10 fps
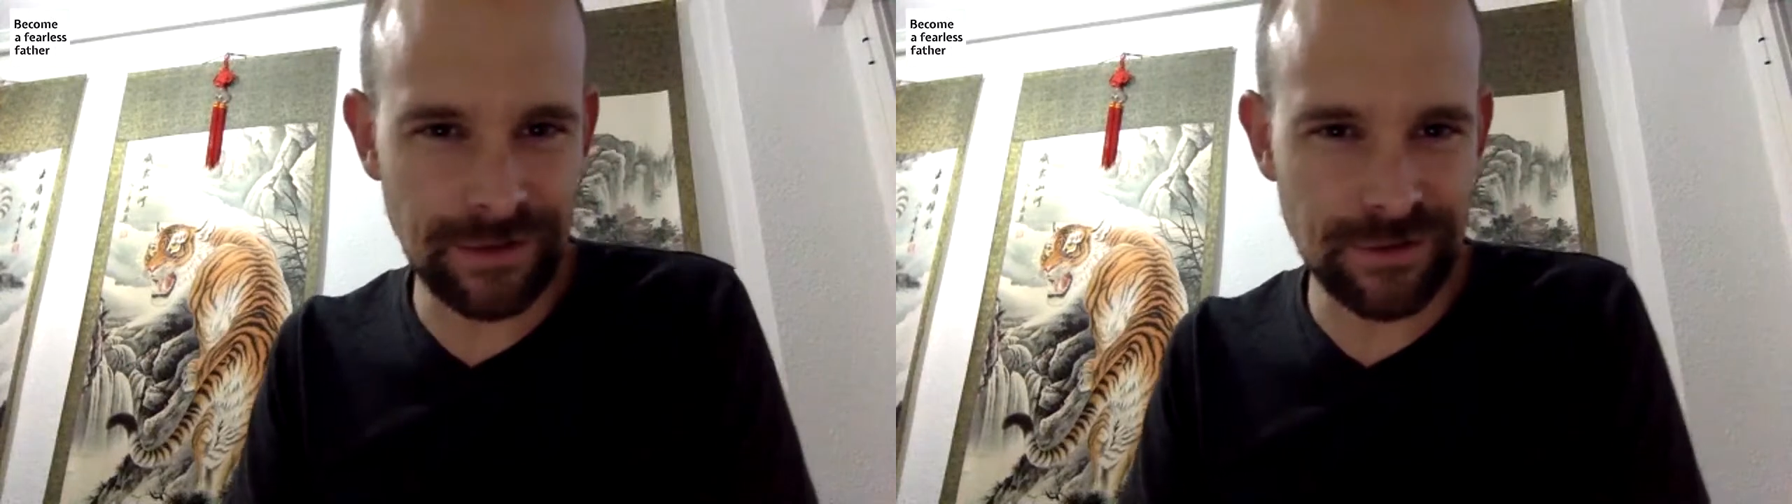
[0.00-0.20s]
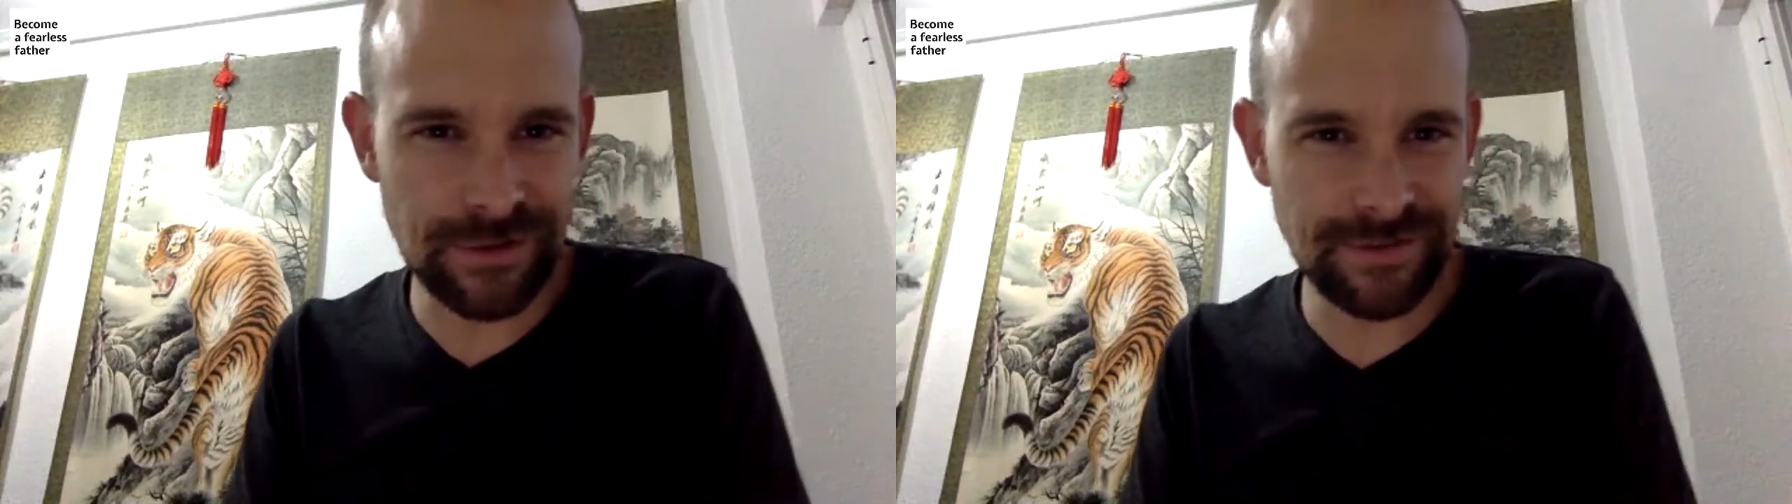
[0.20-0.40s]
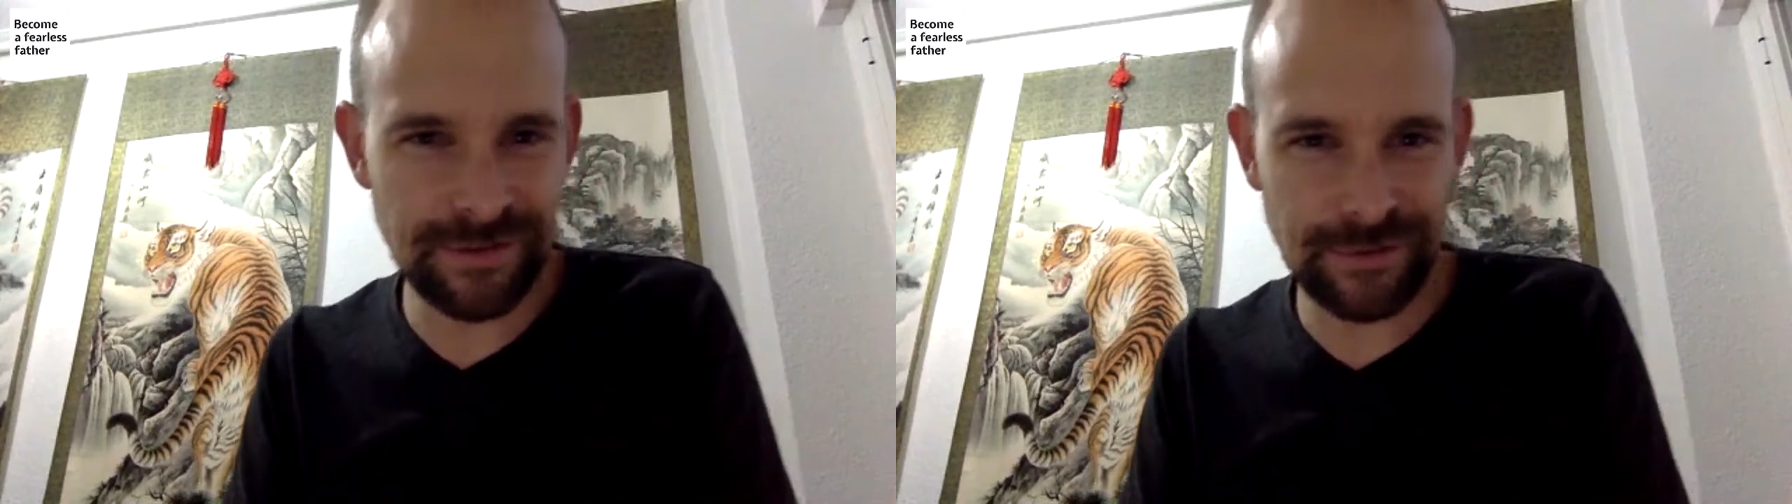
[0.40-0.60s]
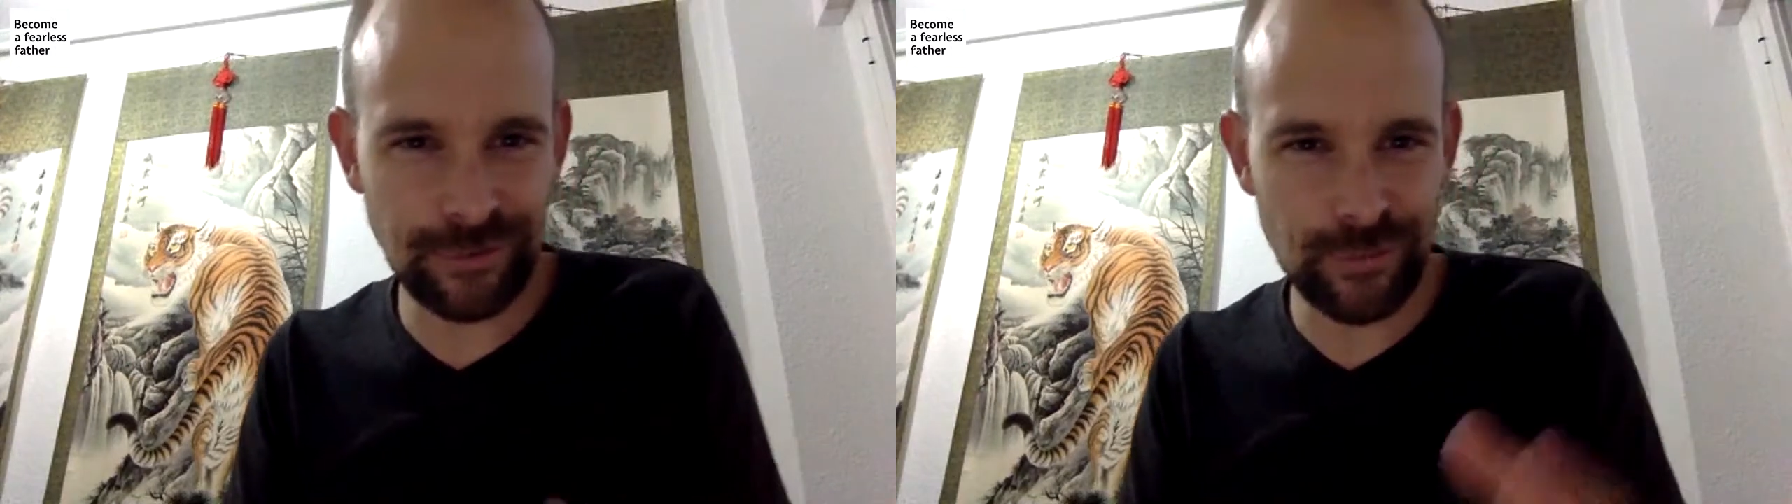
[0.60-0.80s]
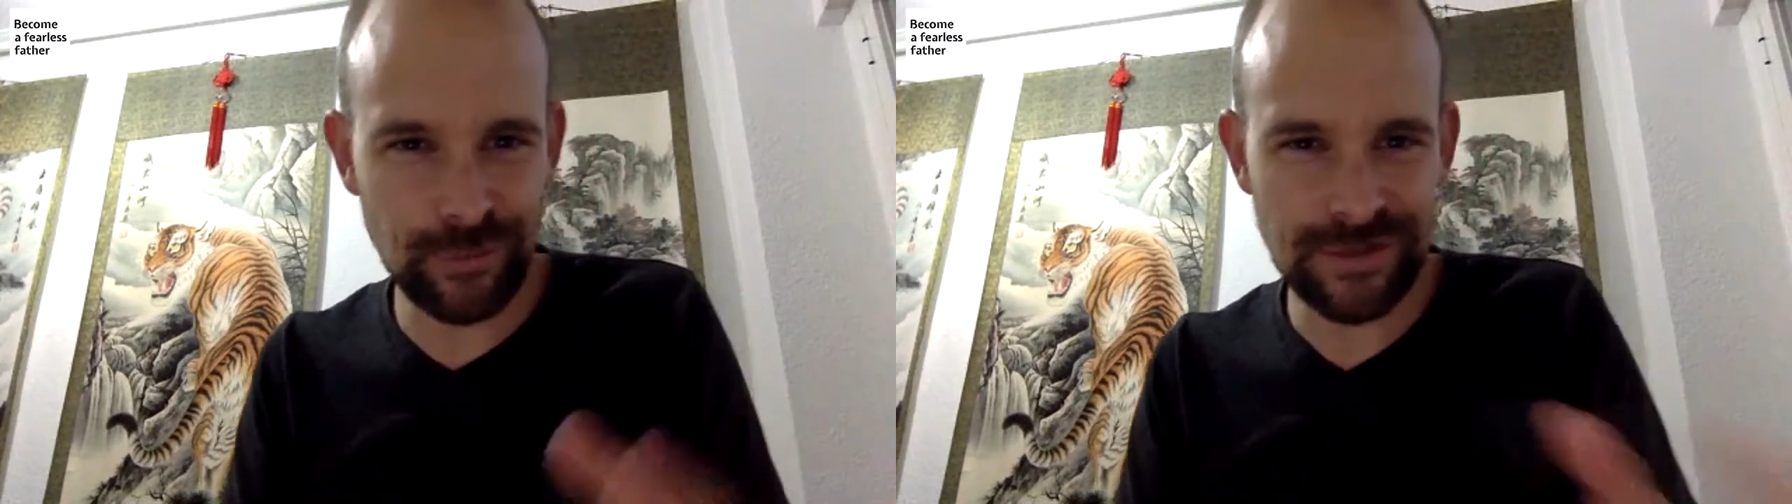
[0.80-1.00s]
Just
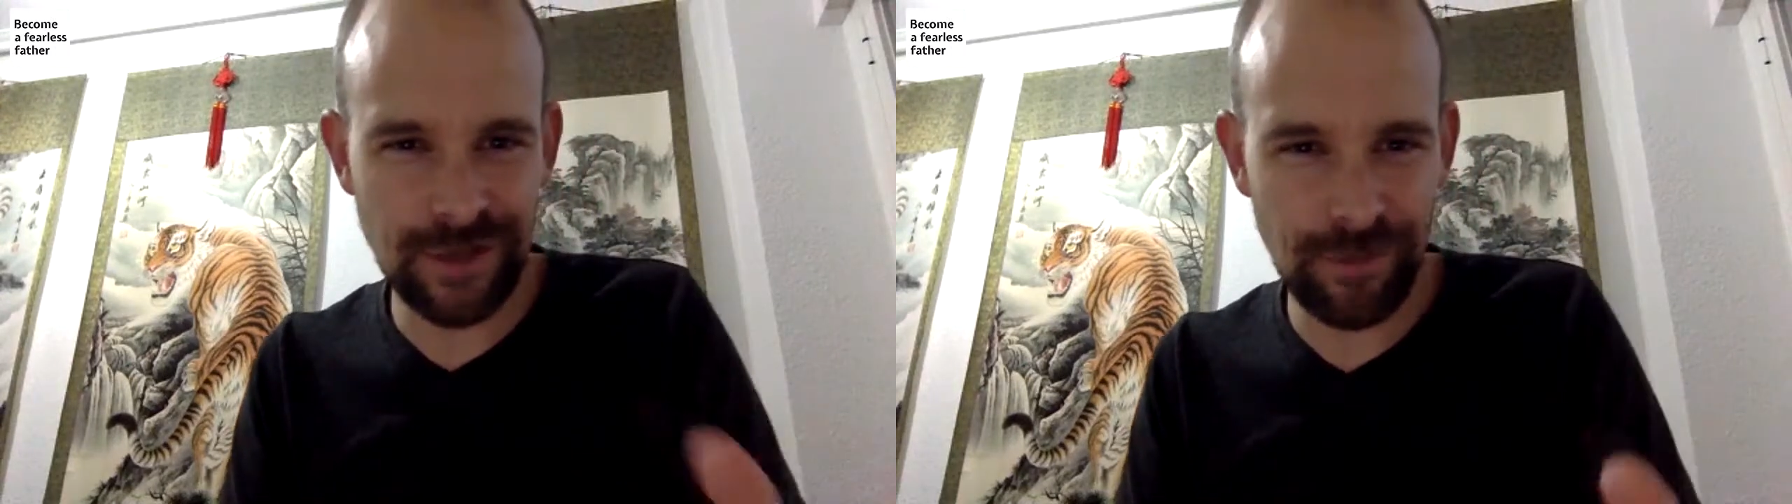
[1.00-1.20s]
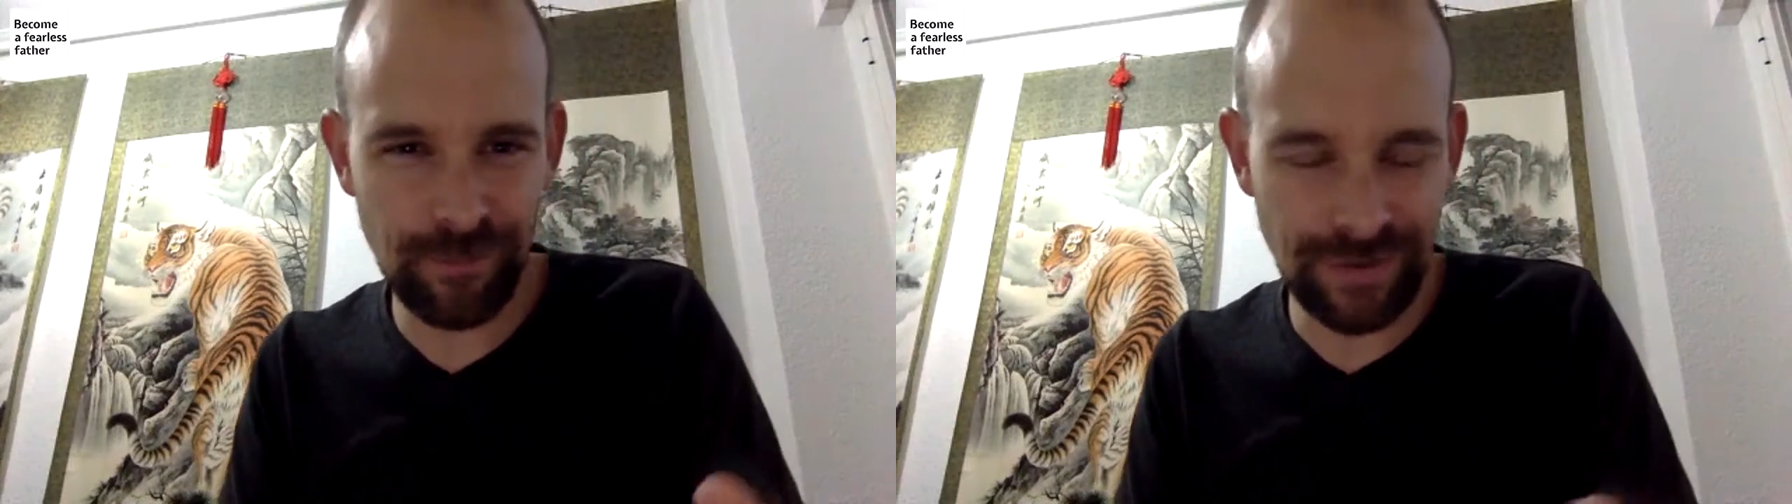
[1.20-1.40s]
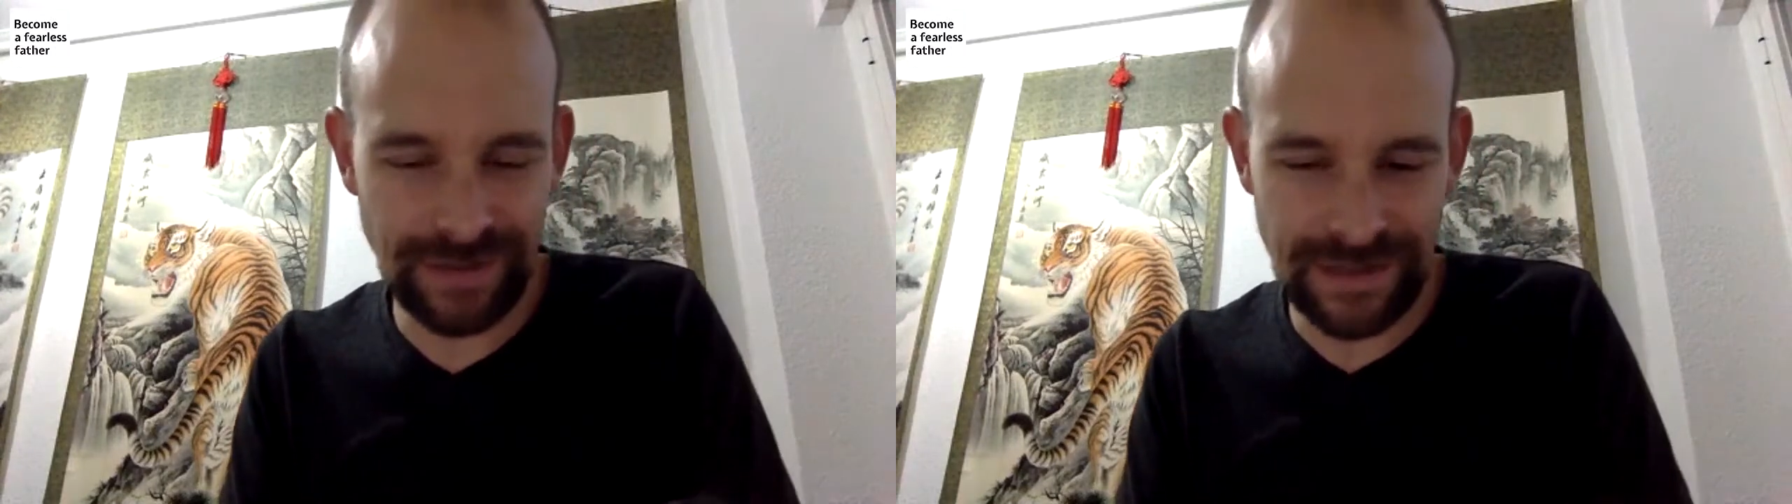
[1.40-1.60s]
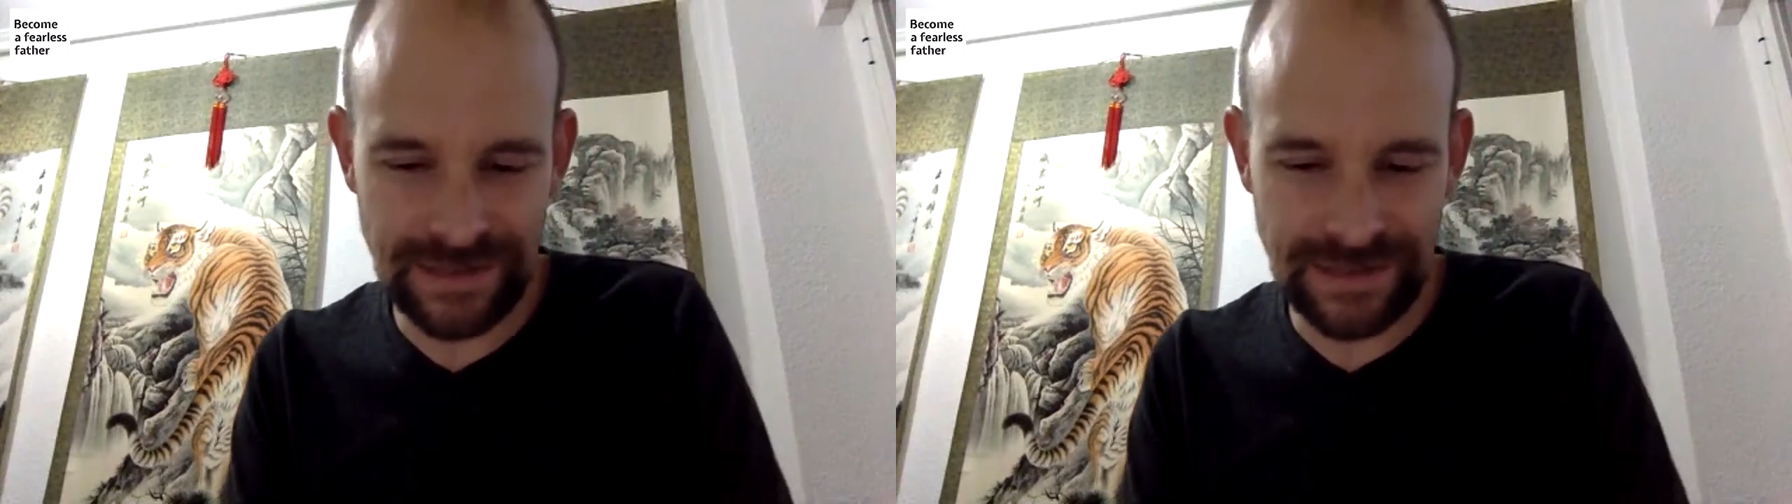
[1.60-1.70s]
do something that's